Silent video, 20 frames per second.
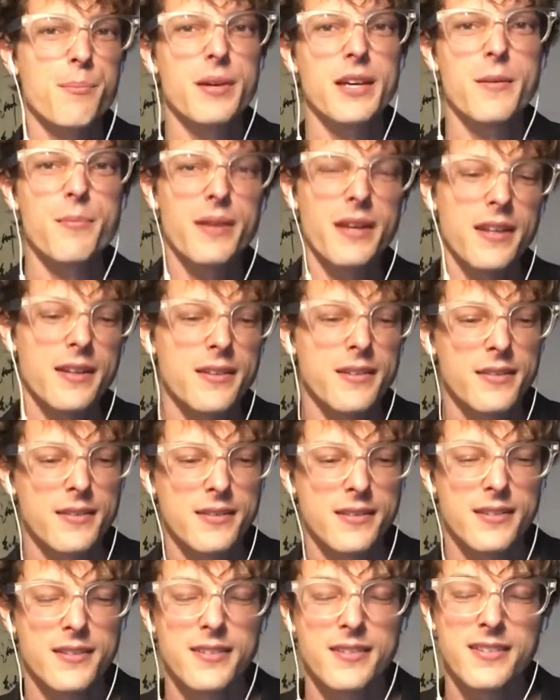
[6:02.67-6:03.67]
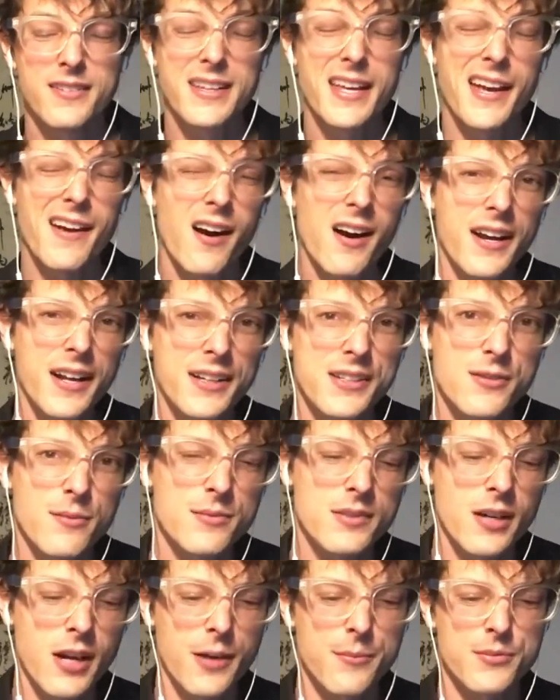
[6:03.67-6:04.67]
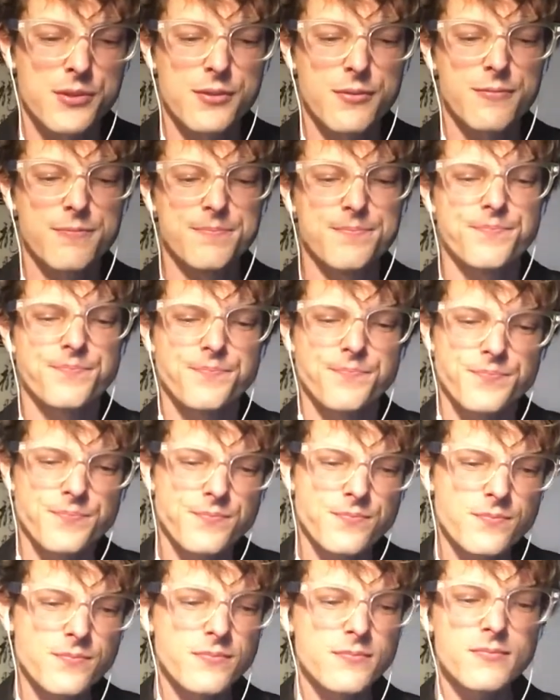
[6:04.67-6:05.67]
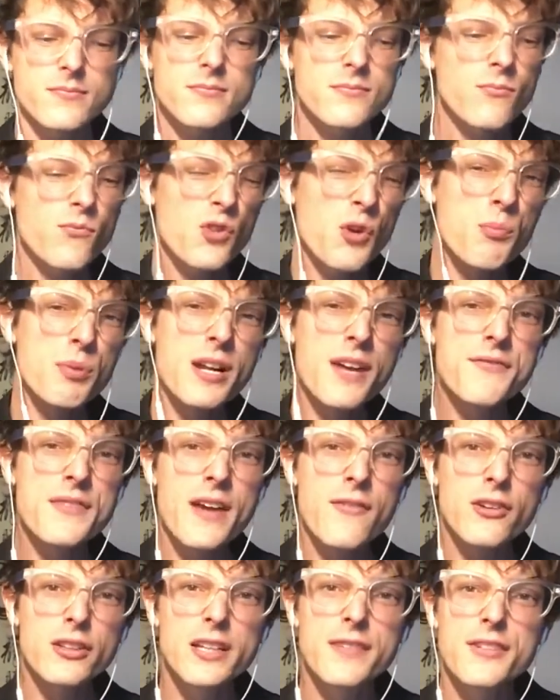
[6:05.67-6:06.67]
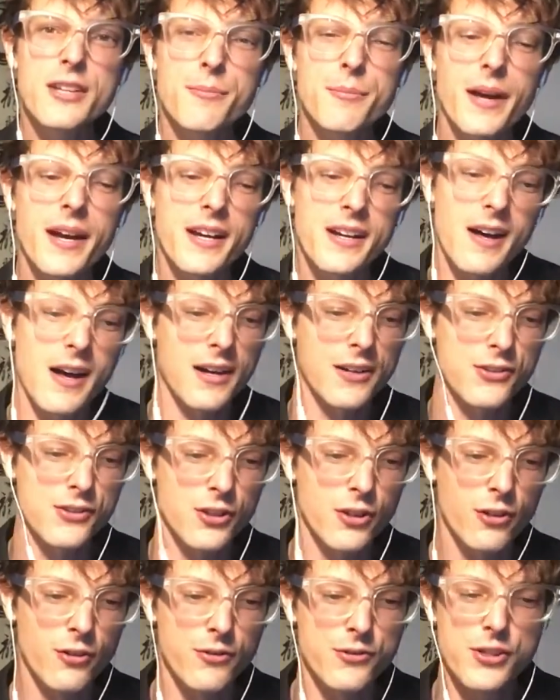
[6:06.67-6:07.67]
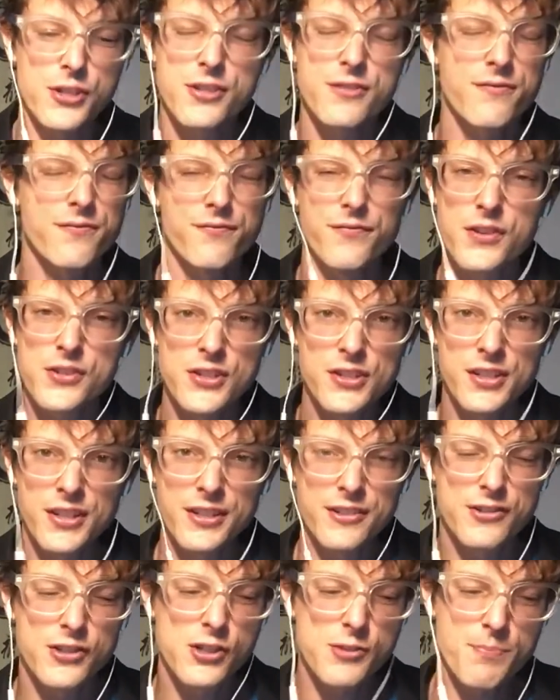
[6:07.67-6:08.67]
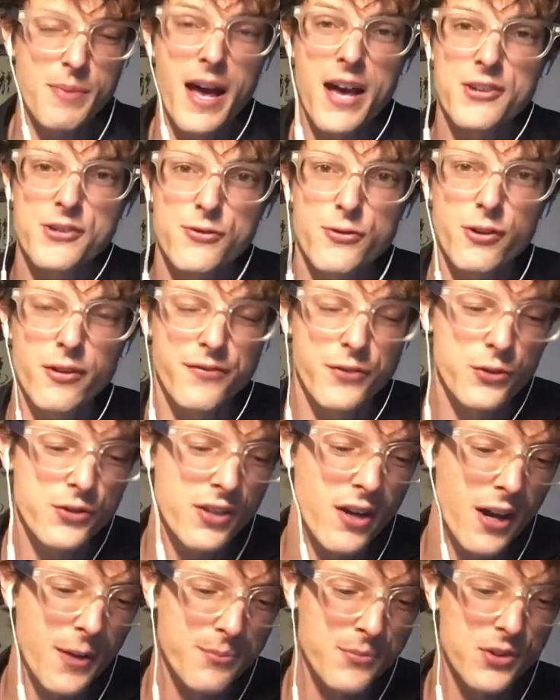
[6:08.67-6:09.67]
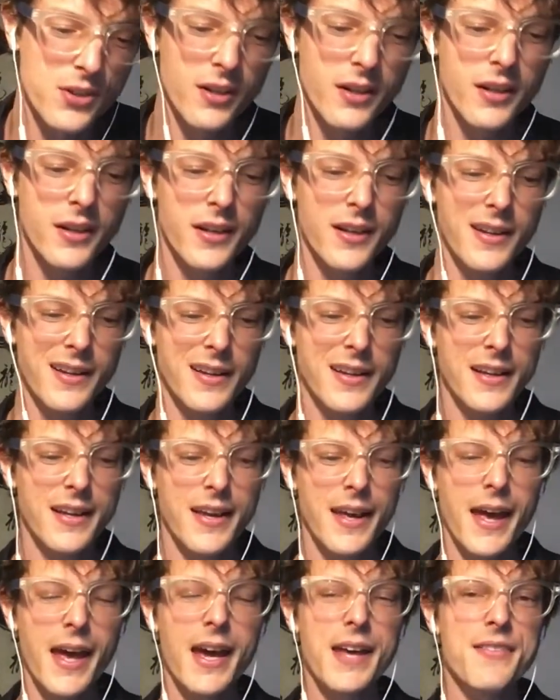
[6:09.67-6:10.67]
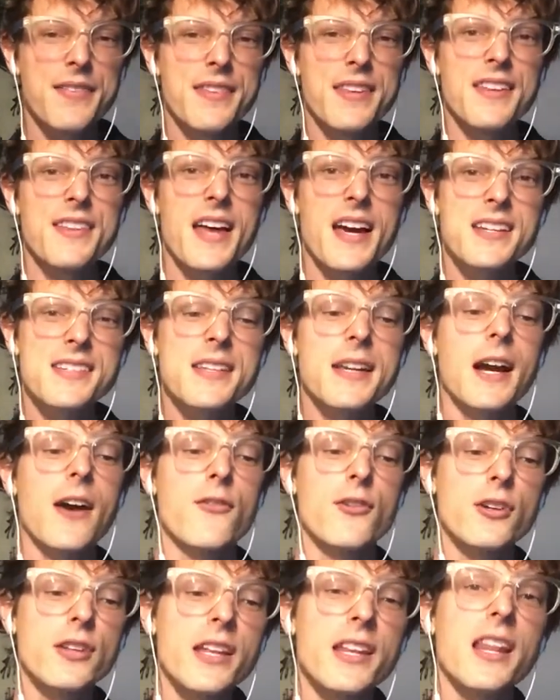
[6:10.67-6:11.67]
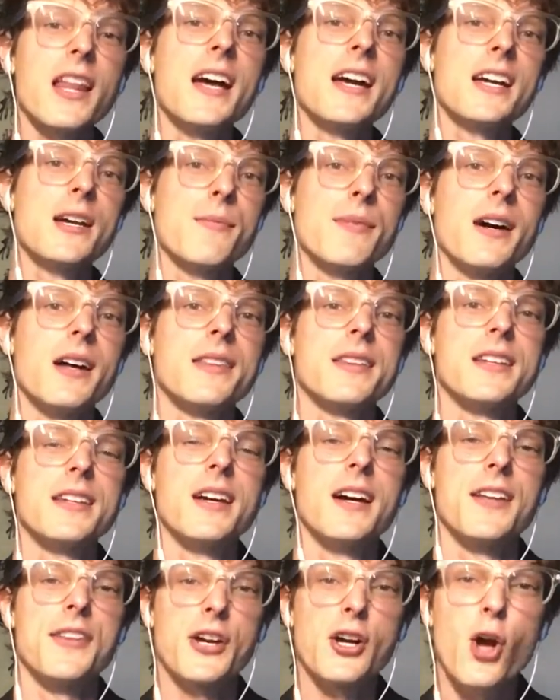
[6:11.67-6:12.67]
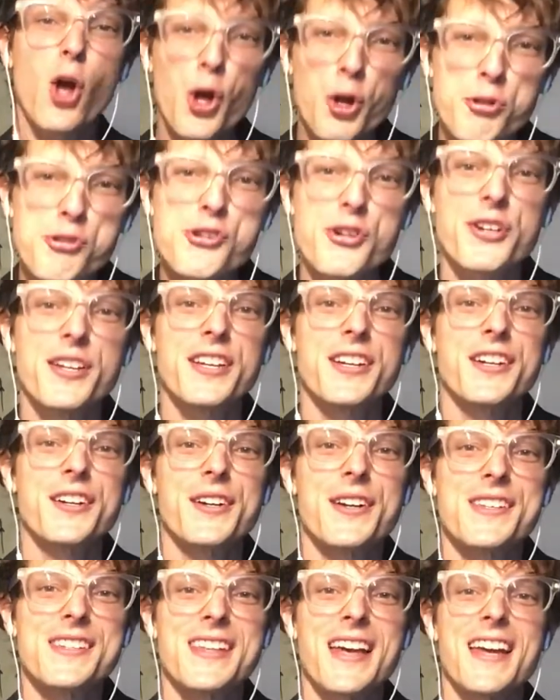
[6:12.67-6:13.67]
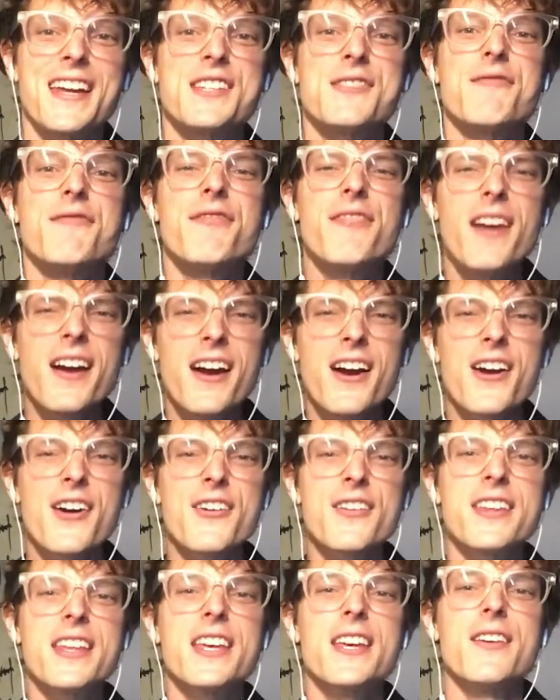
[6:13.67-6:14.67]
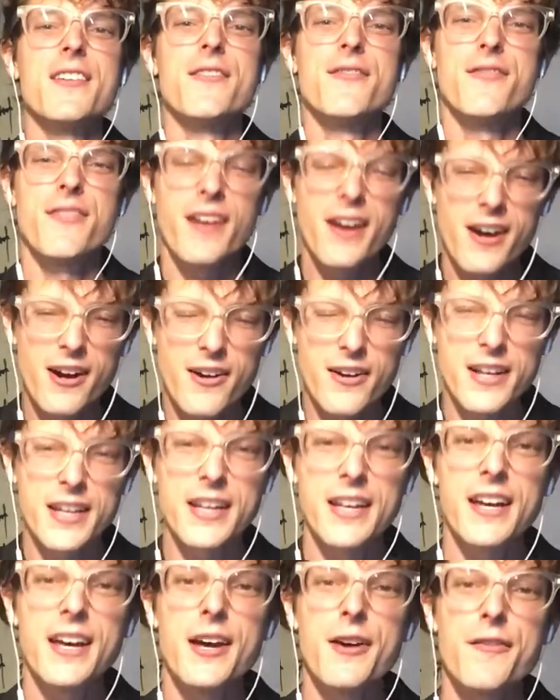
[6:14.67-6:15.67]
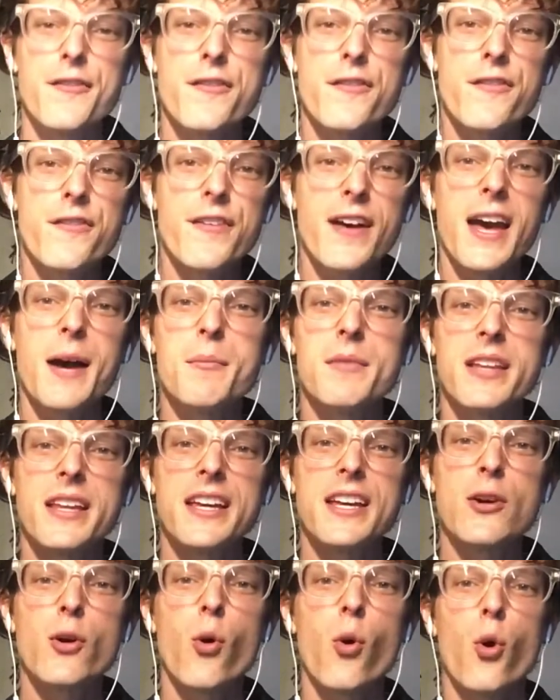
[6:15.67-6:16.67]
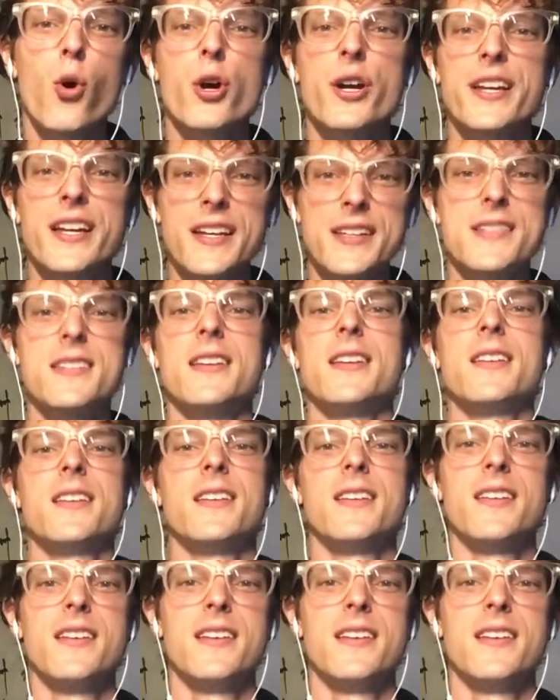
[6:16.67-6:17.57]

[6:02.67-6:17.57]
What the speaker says: be a bit chaotic sometimes. But I've never lived in Bangkok, so just visited, just passed through a few times. And the next thing I really like about the culture here is that it's very, very family-oriented.